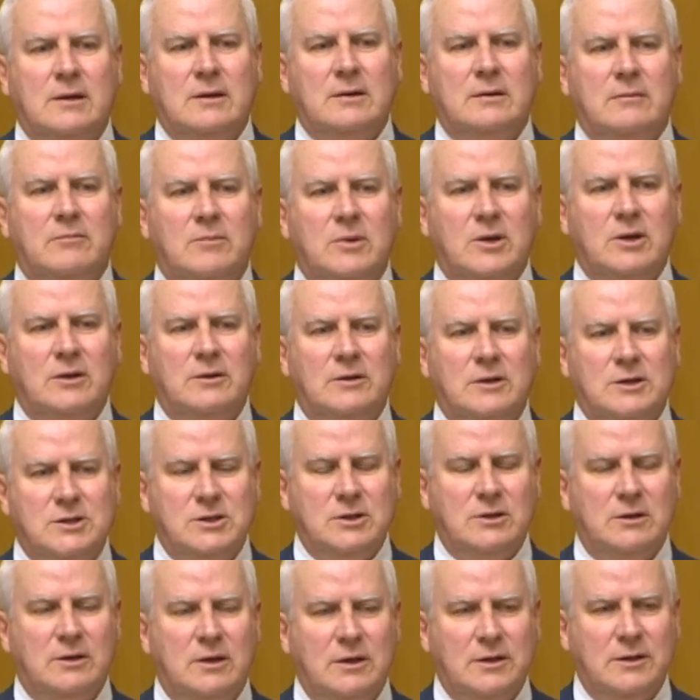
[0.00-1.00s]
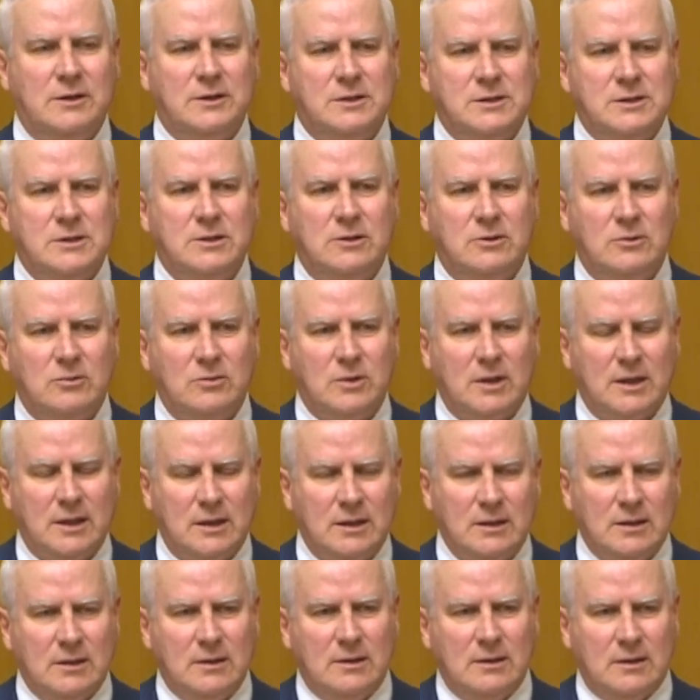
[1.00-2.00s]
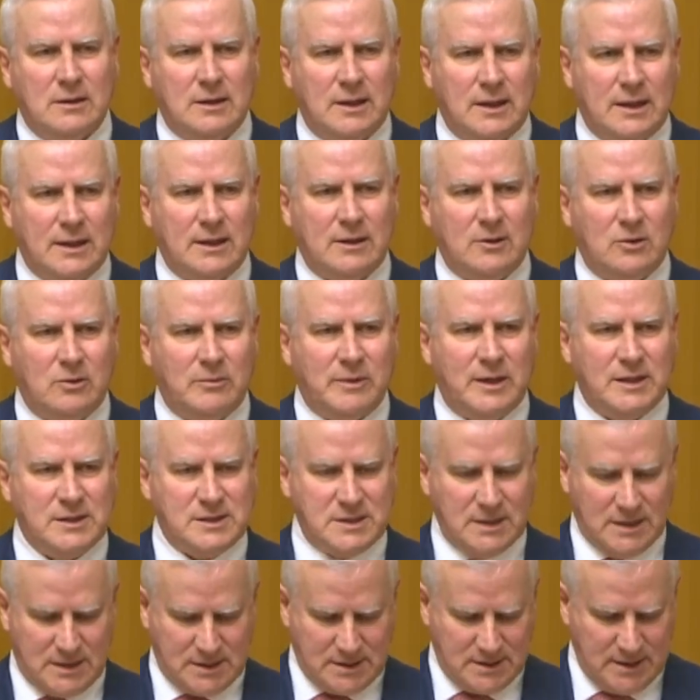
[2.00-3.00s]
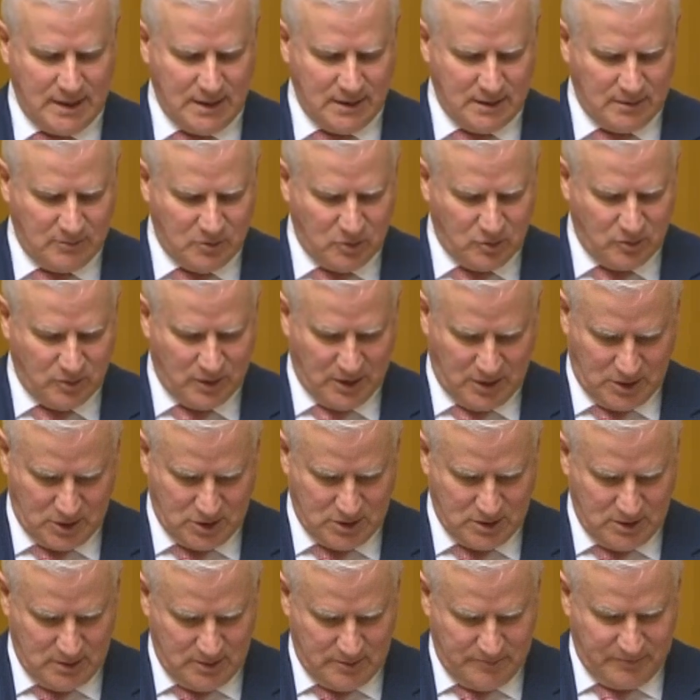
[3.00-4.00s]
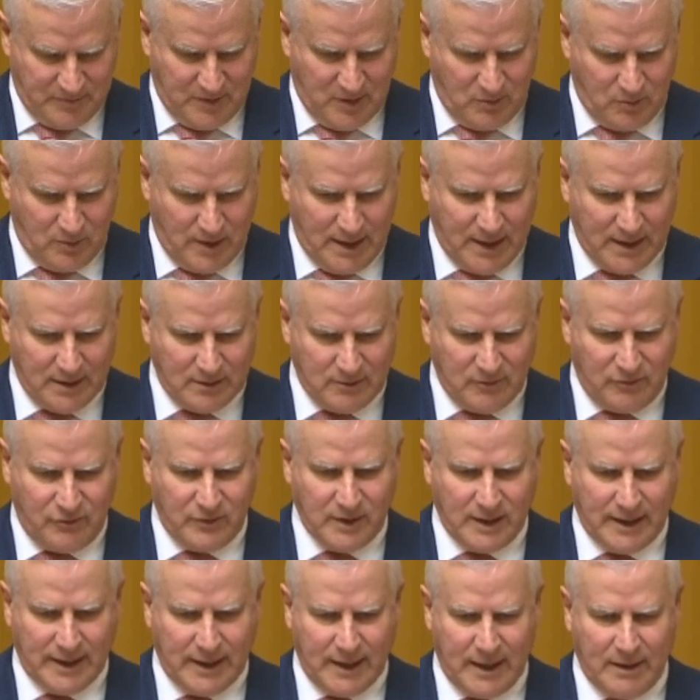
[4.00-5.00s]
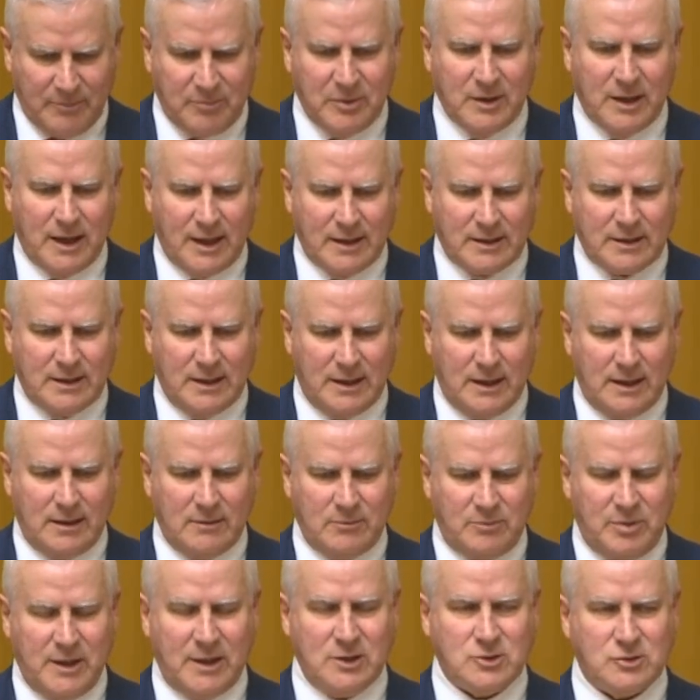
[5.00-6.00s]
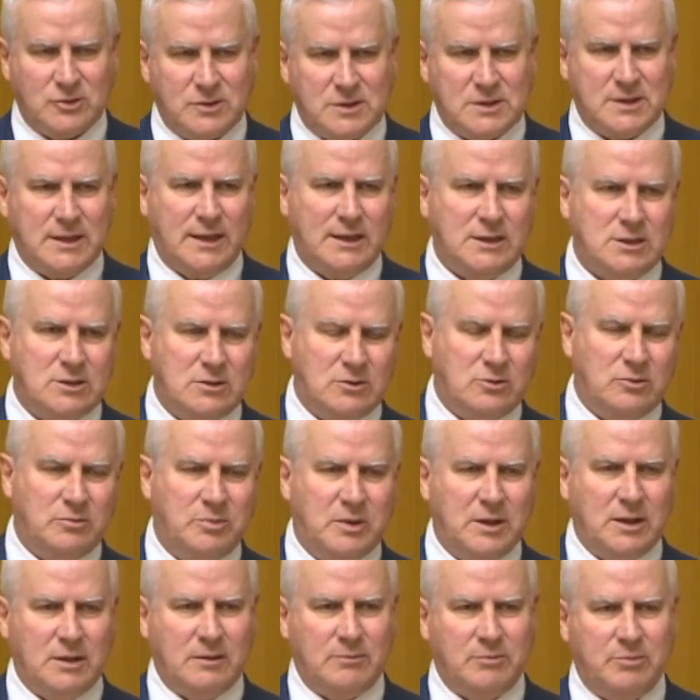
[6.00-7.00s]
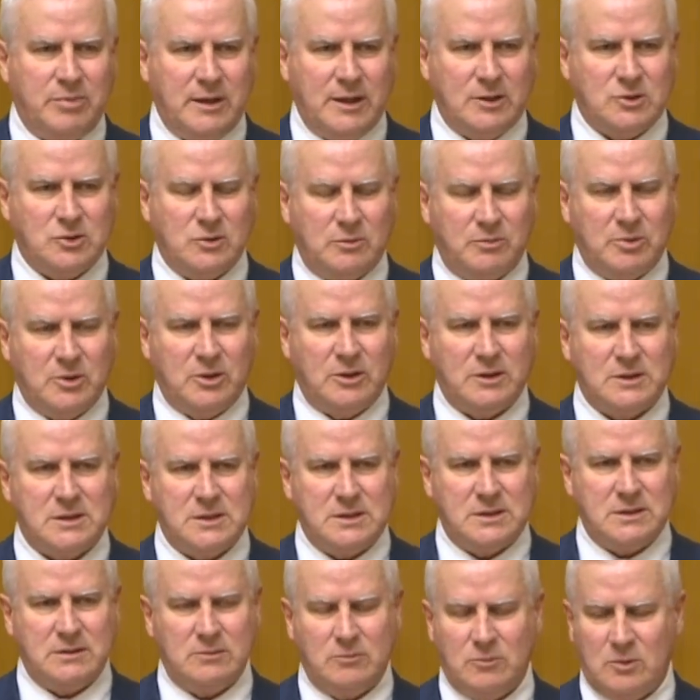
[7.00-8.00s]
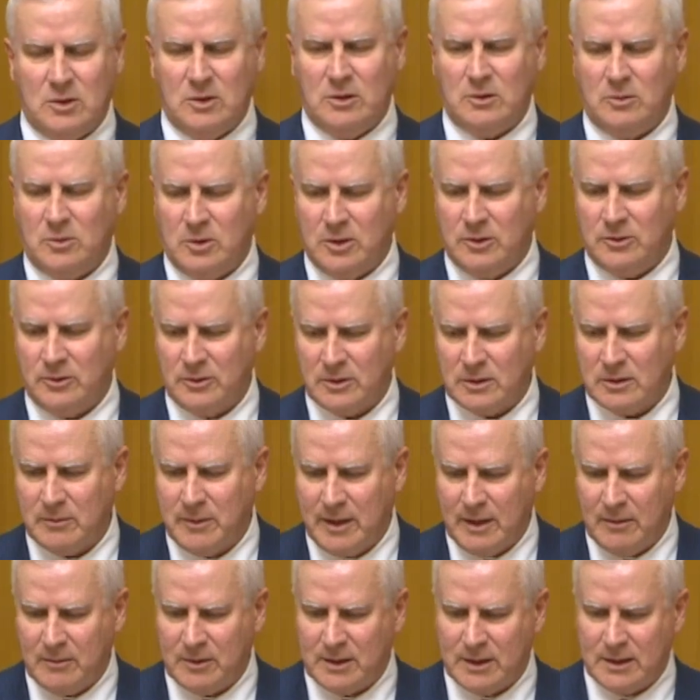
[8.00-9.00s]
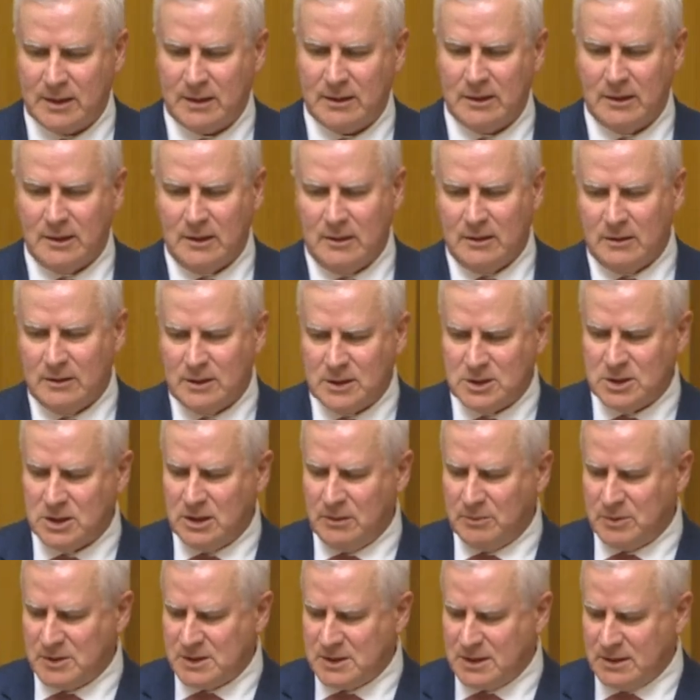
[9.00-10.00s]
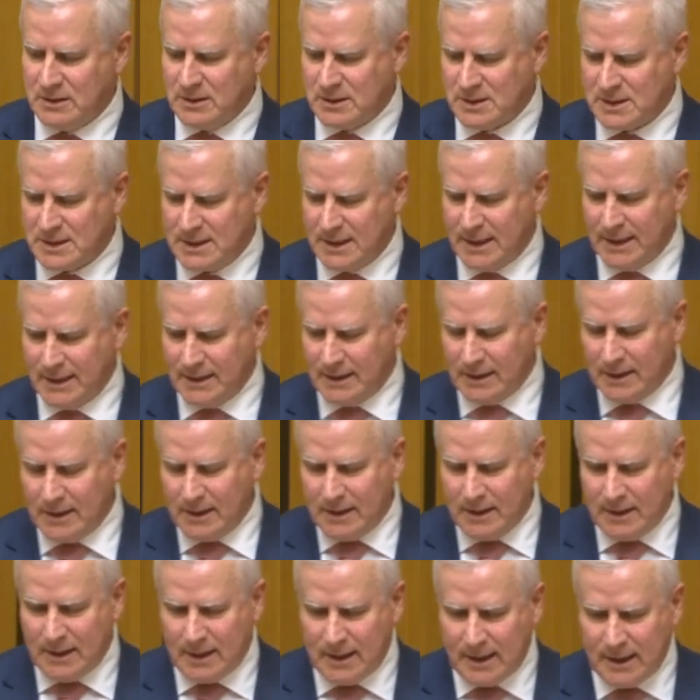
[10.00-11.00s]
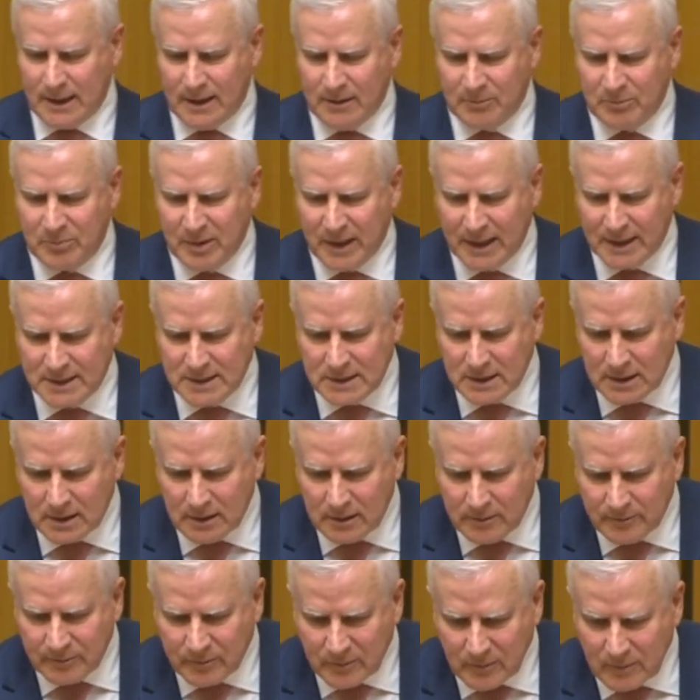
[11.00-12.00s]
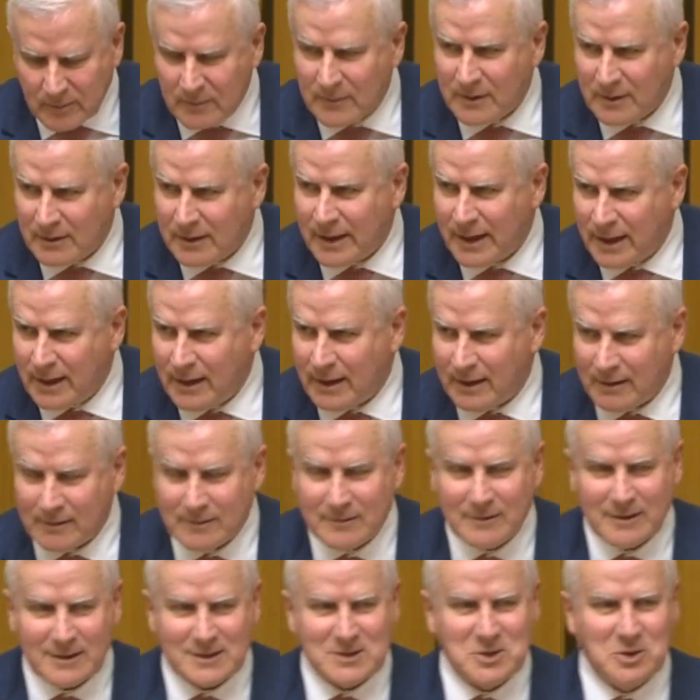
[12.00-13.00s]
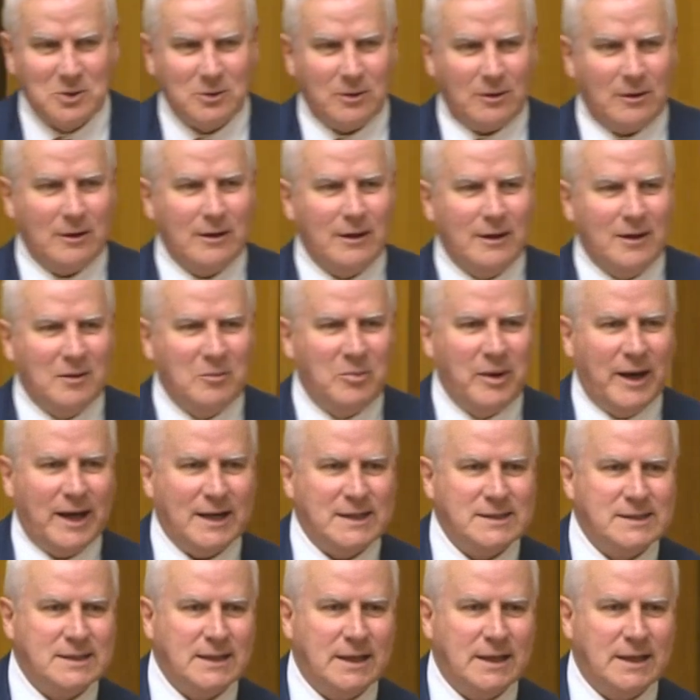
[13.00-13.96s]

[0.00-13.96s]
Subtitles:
mean that you needed to almost extend the mortgage, when filling up at the petrol station, albeit petrol prices at Wagga Wagga at the moment are the cheapest in the state, but they are. It's good. But